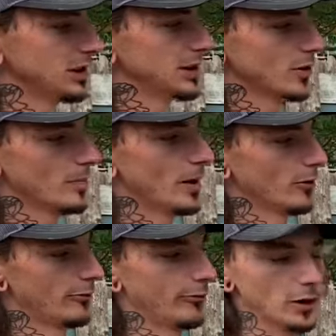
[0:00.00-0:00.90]
you're about a
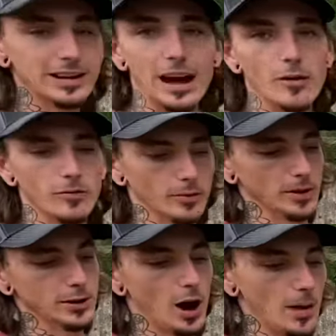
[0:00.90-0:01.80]
foot down from the
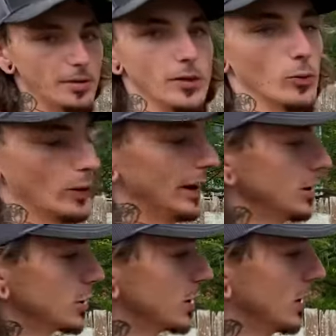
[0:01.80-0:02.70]
top of the
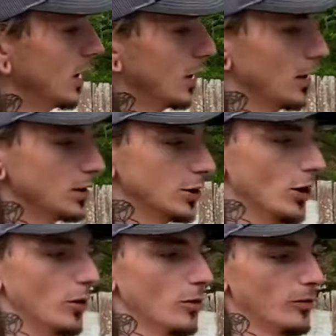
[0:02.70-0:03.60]
ridge.
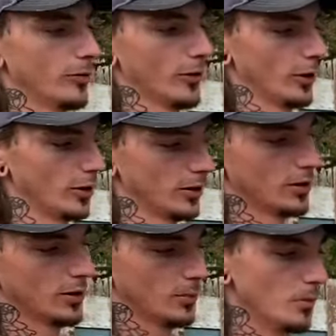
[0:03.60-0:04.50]
So for
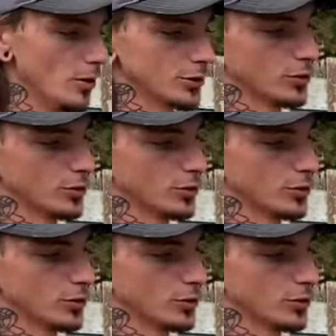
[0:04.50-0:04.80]
most